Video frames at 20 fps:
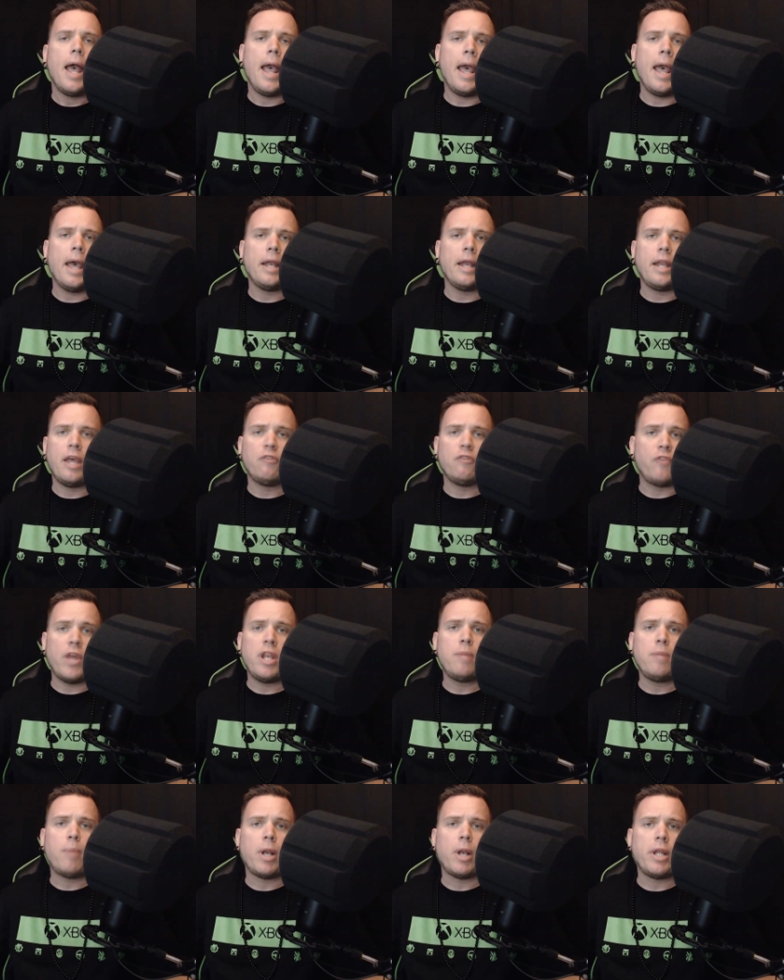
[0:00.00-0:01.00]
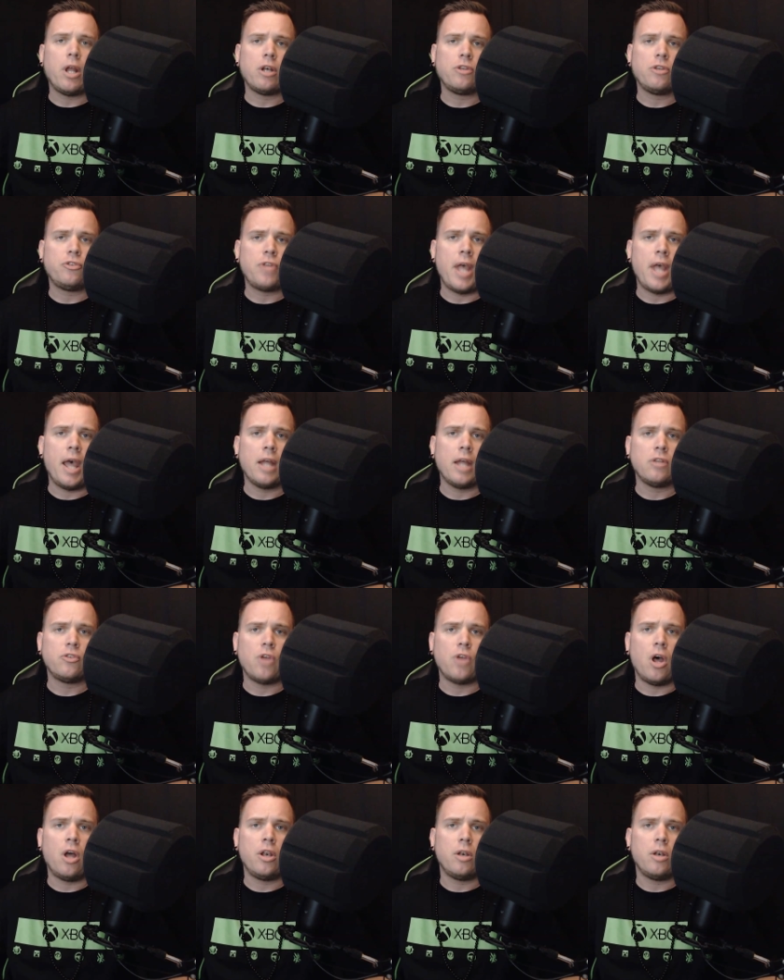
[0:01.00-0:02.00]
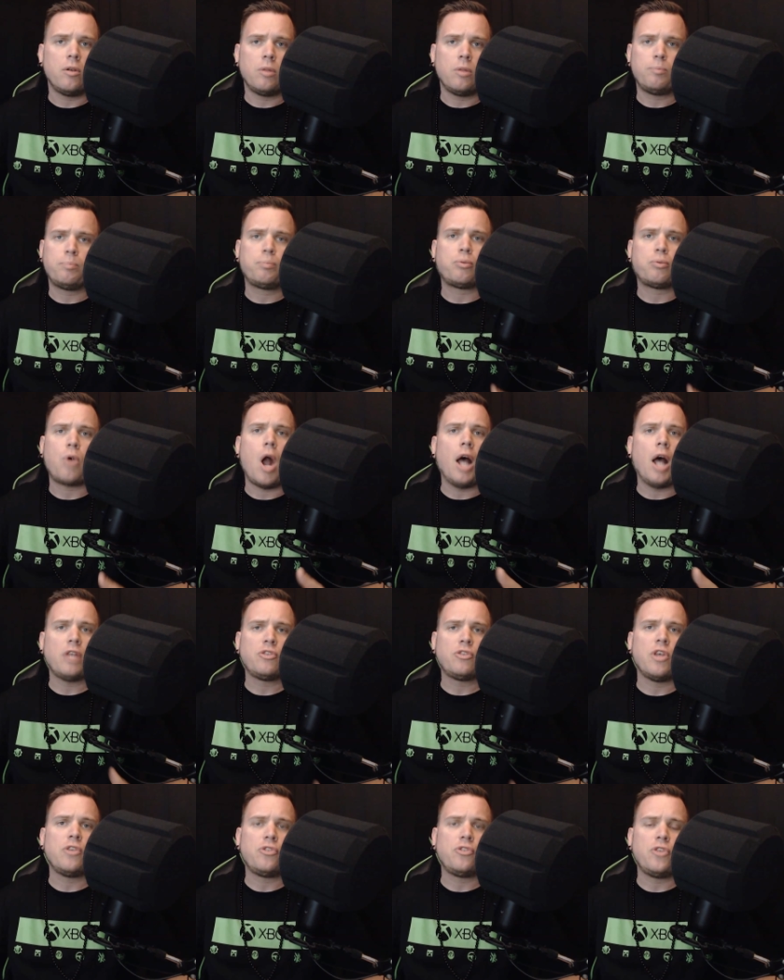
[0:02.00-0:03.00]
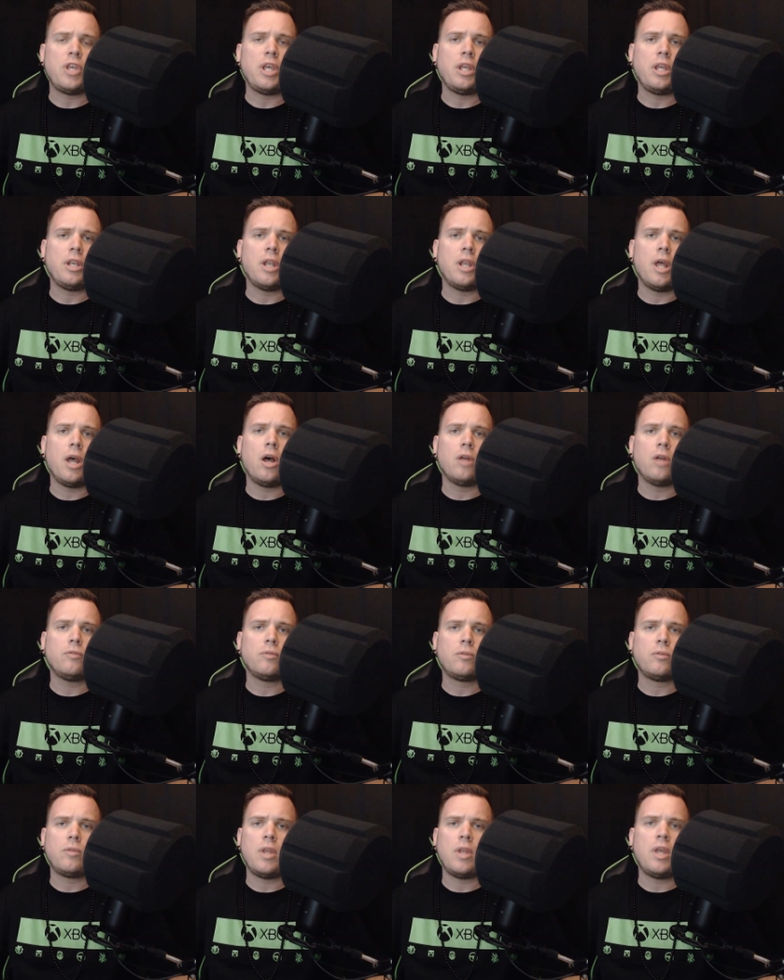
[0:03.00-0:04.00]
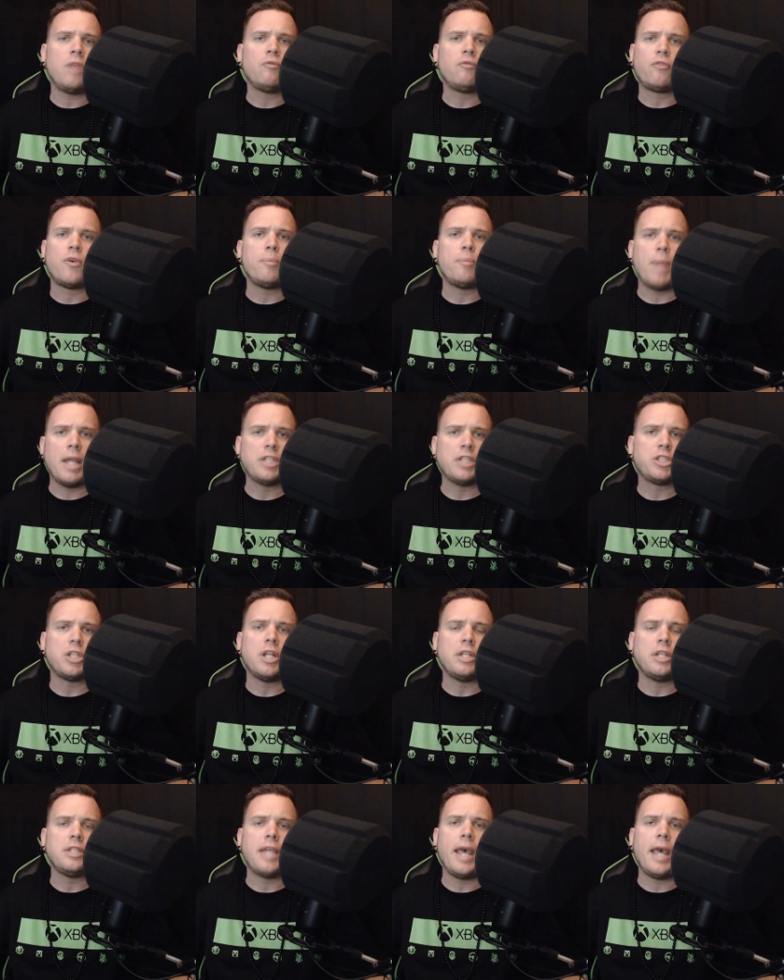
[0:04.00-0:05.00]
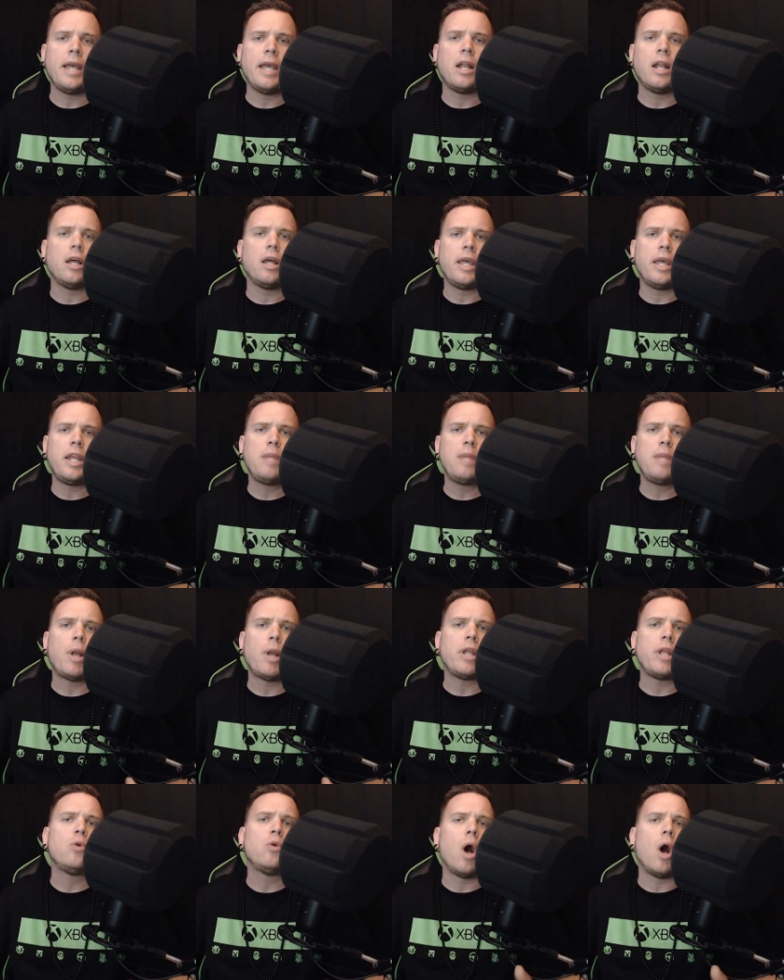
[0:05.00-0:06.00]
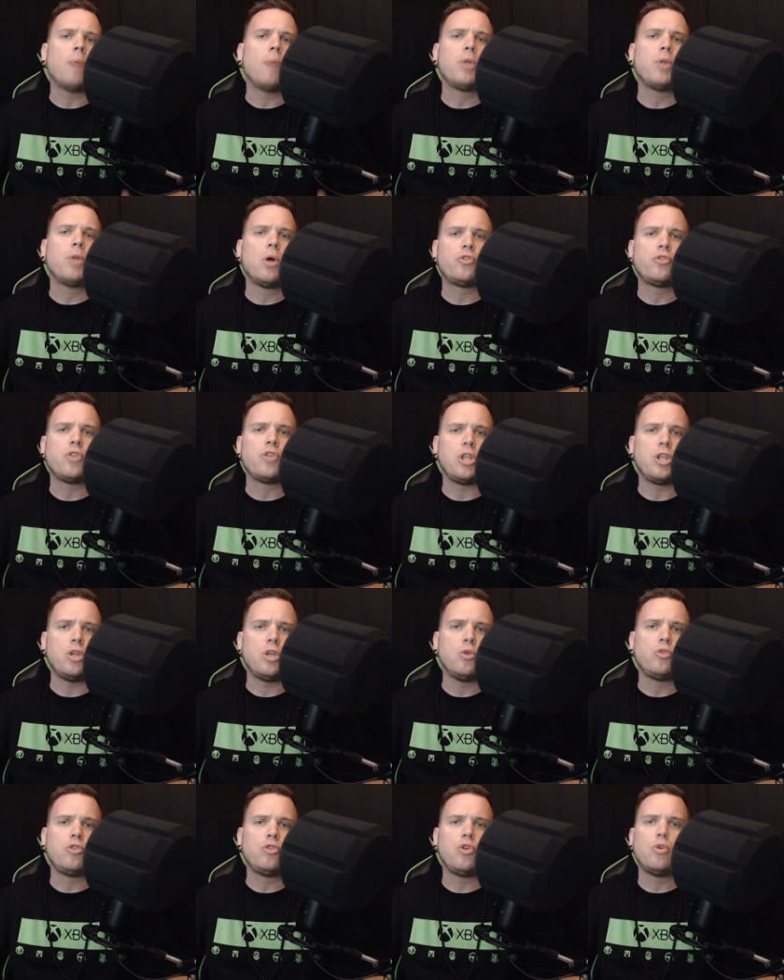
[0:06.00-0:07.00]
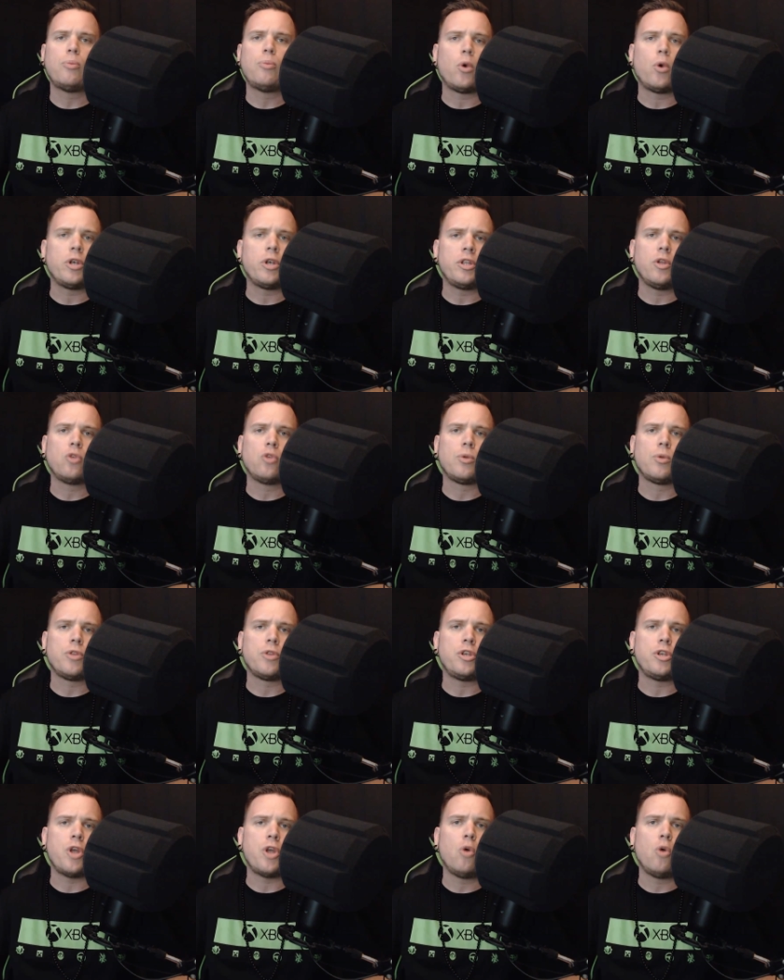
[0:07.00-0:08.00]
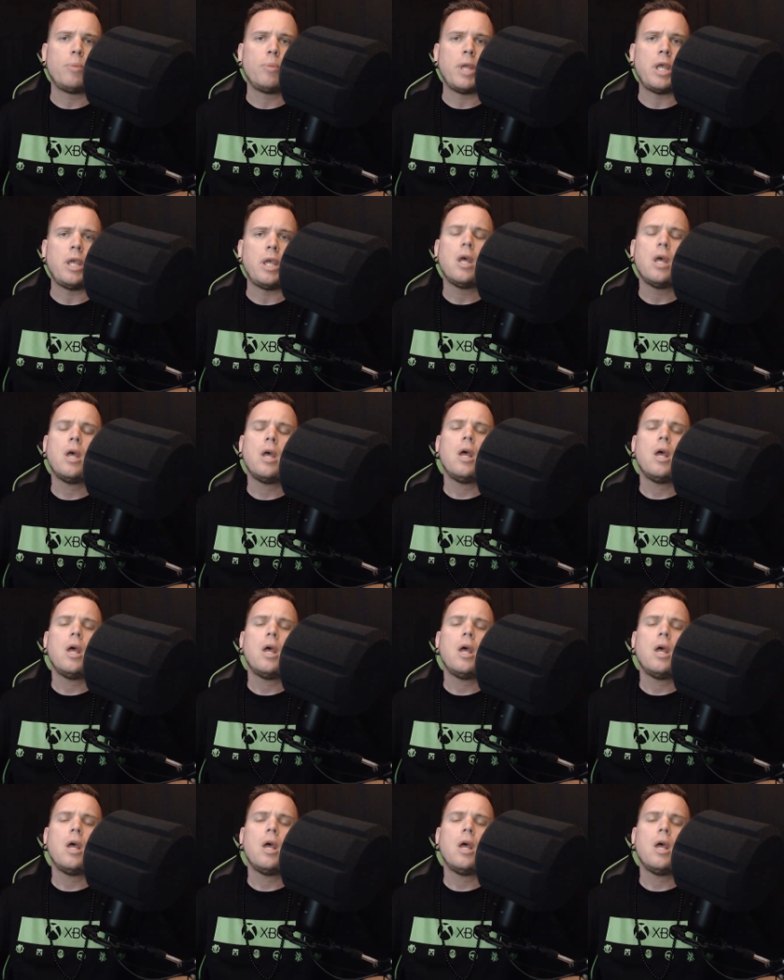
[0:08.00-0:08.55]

And if anybody understands un- uh, processing uh, information and data, anybody who uploads to YouTube or deals with Adobe,